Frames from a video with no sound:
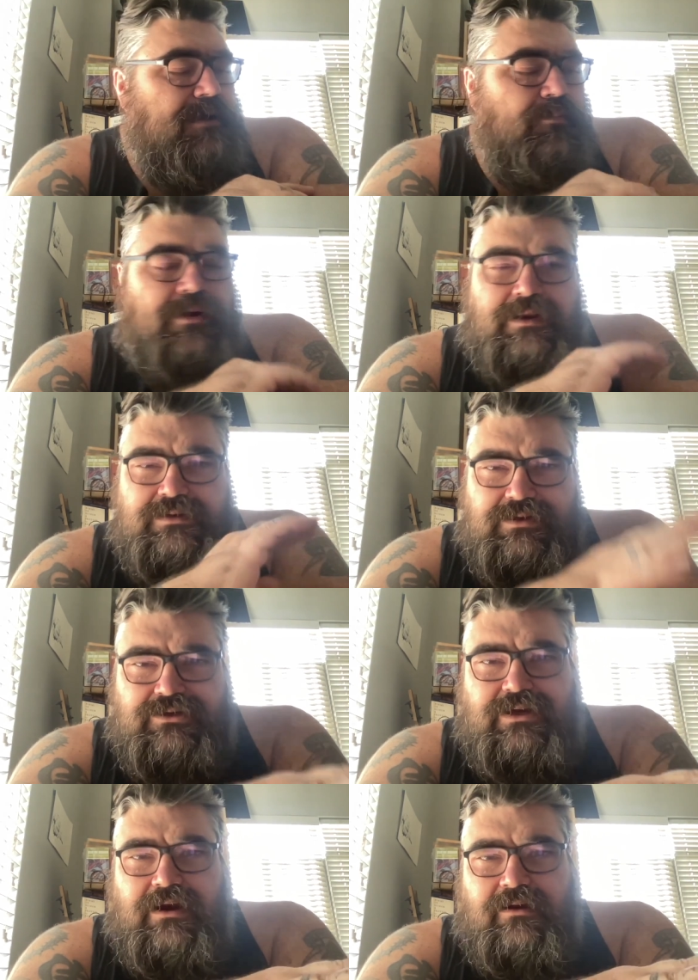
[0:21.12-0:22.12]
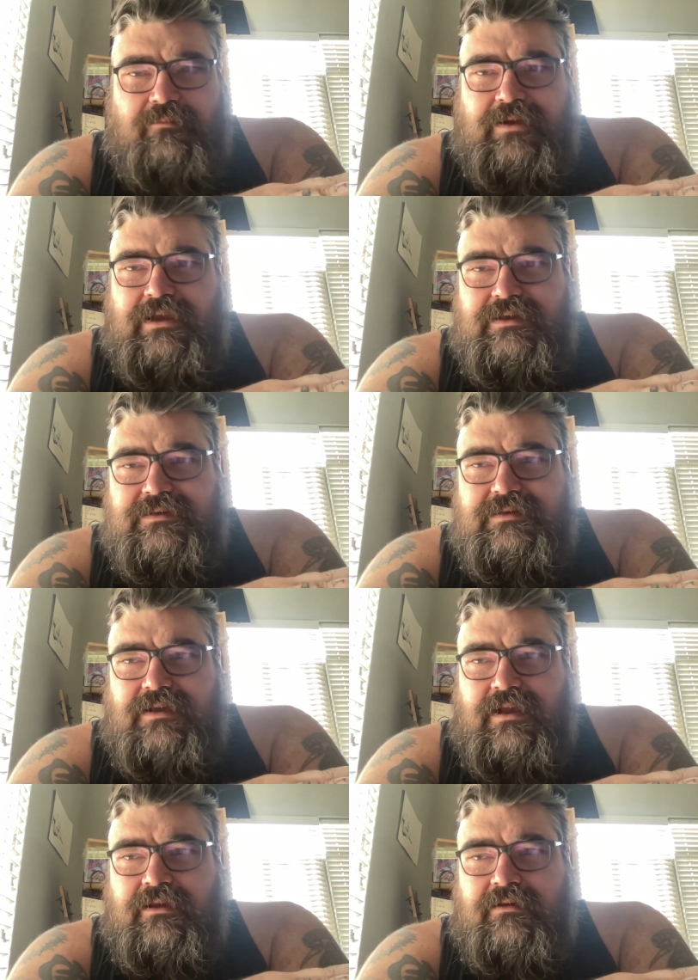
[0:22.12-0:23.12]
I wanted to share because
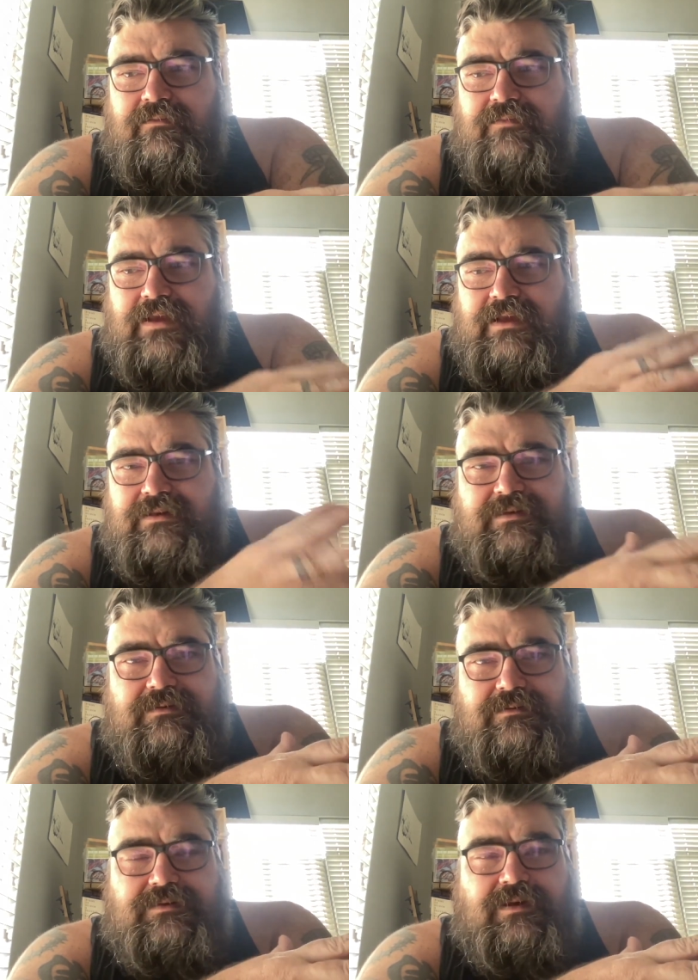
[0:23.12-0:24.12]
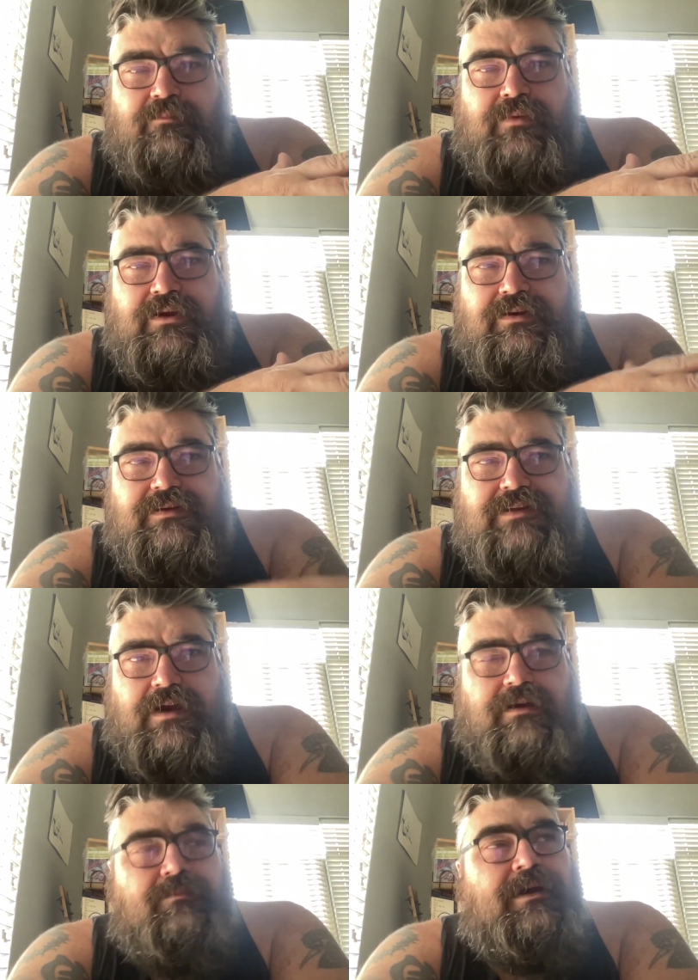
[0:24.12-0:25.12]
I think it's something good to
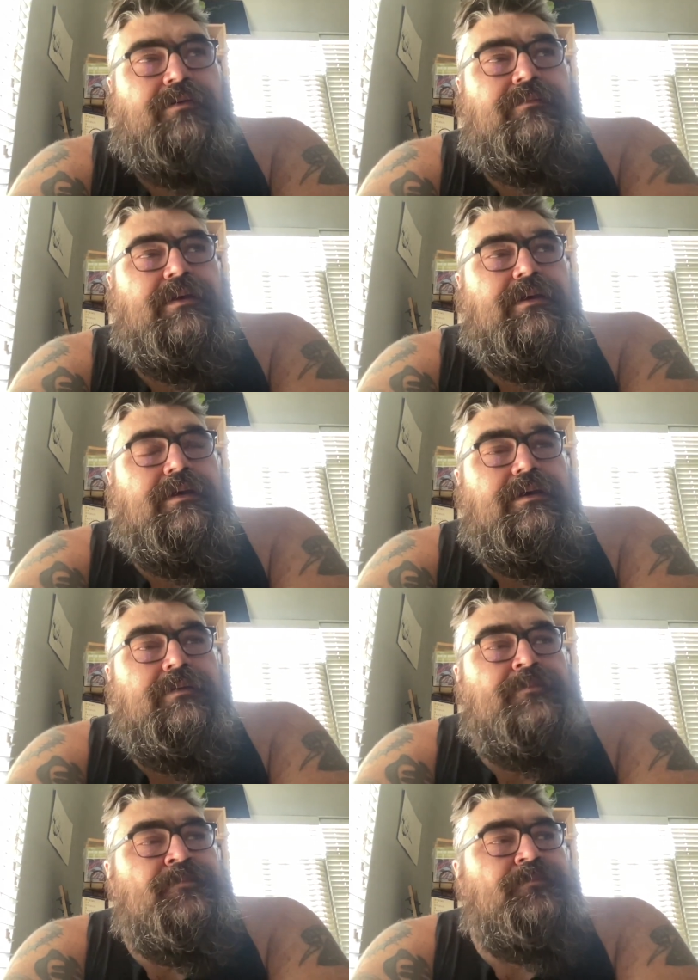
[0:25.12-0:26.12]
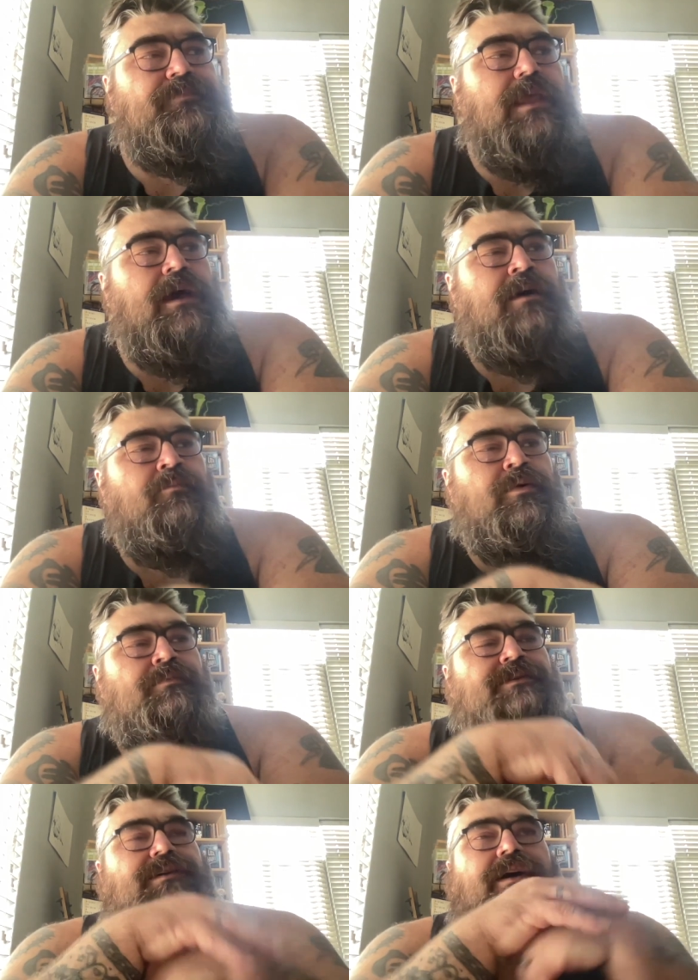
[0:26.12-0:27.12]
talk about. Um, we
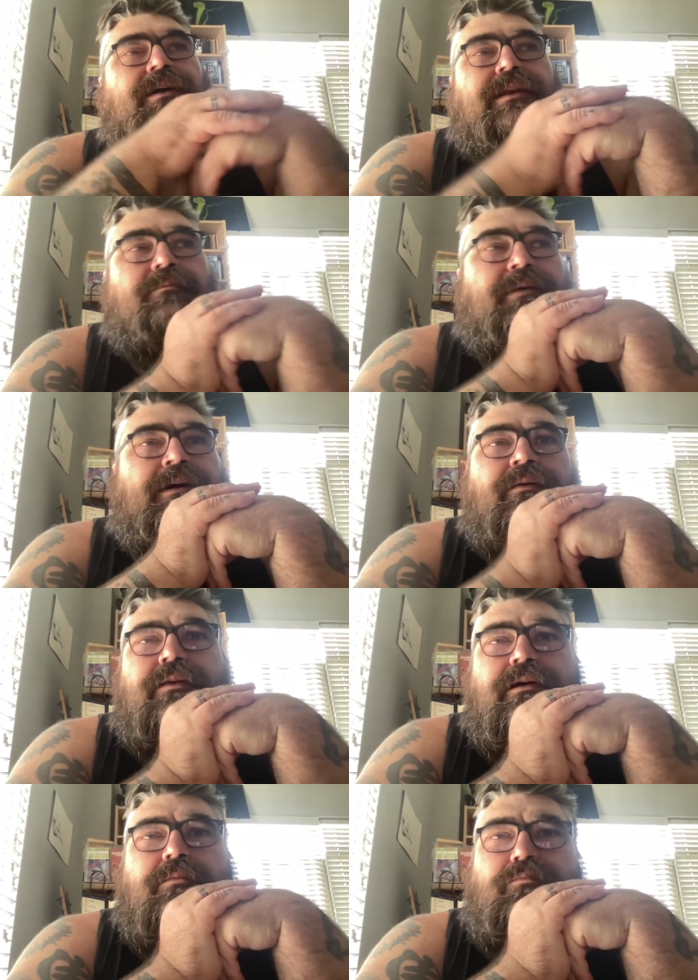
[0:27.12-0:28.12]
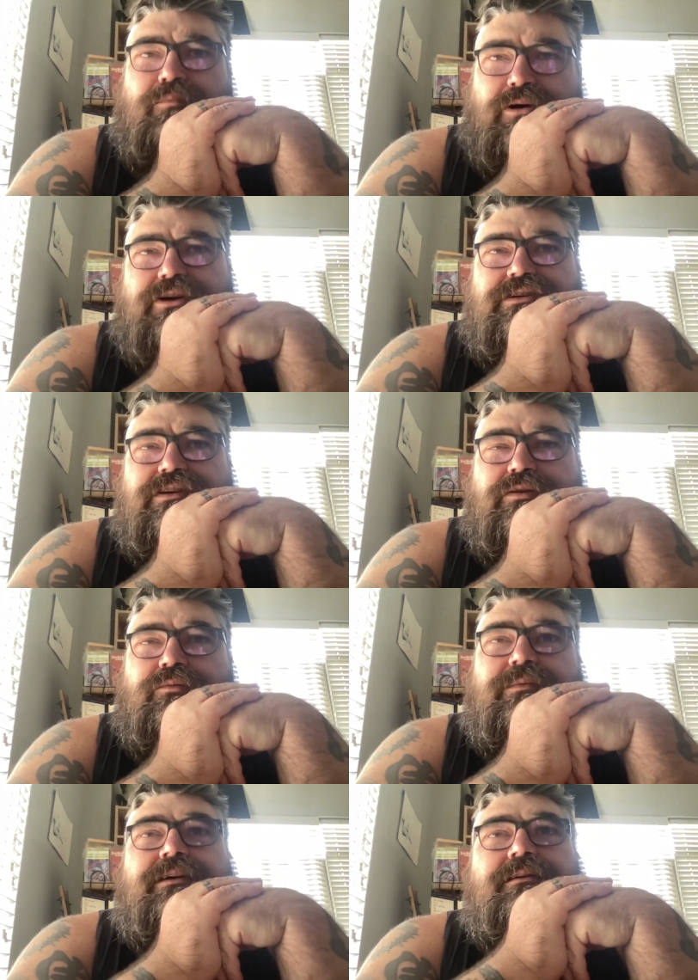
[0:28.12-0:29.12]
were talking about
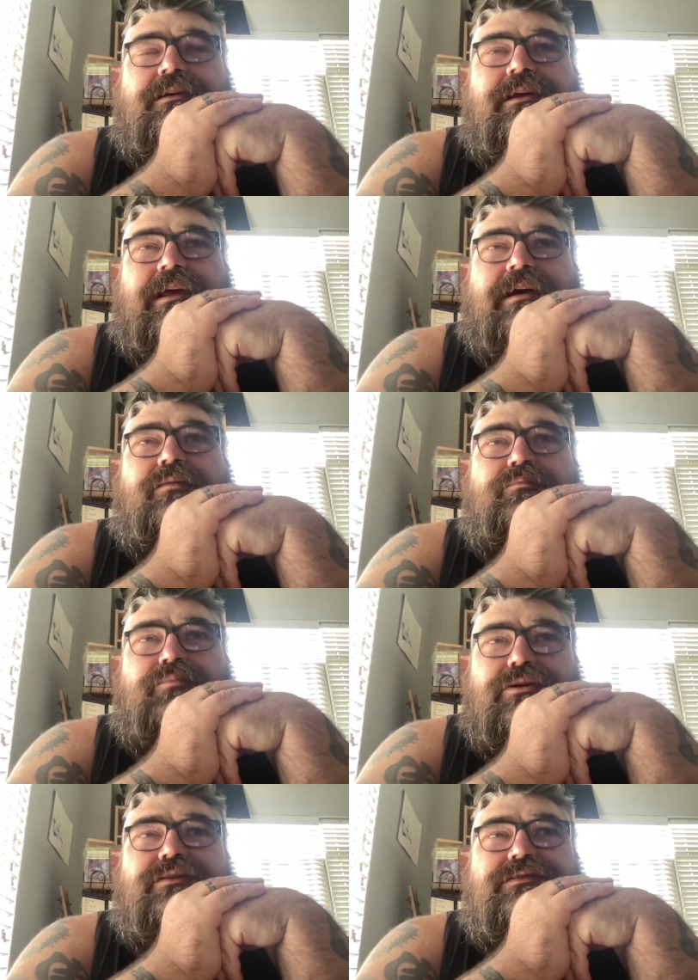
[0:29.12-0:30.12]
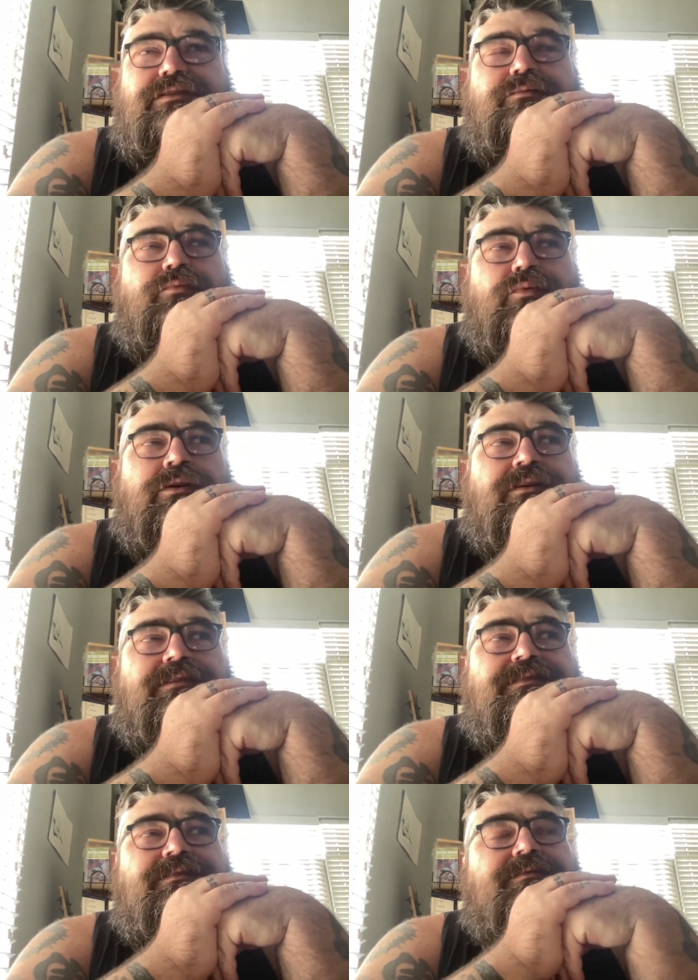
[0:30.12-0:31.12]
BookTube and how BookTube
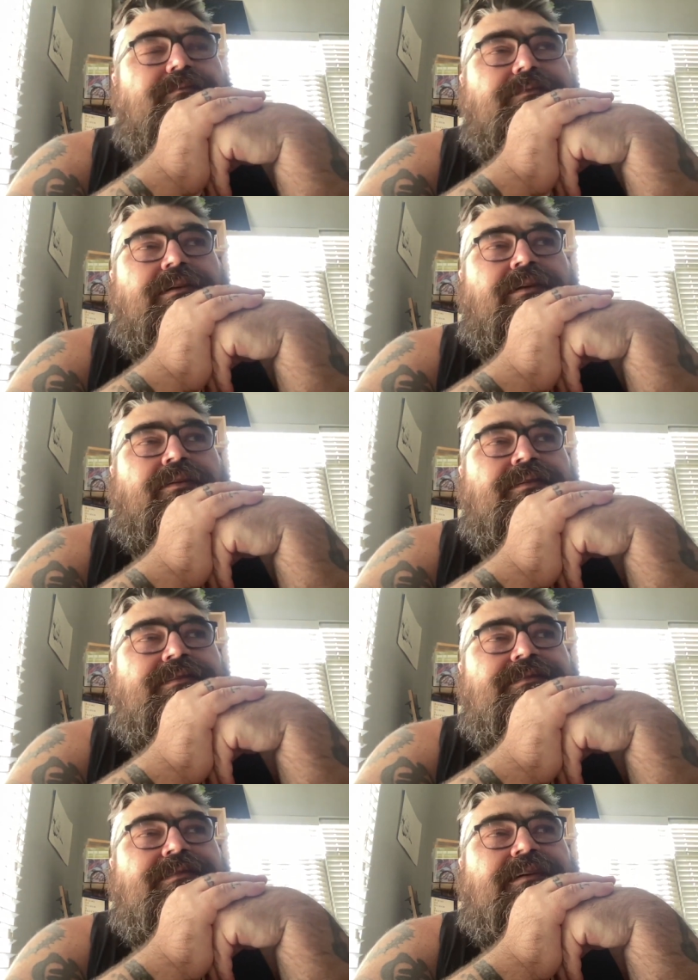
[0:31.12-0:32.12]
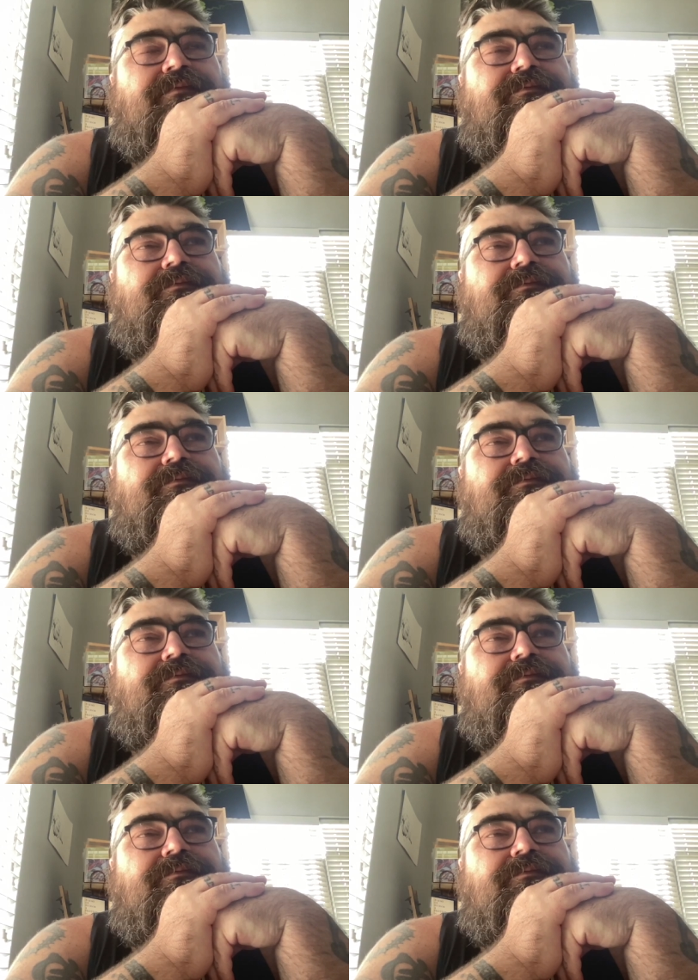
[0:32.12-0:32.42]
works and all this stuff.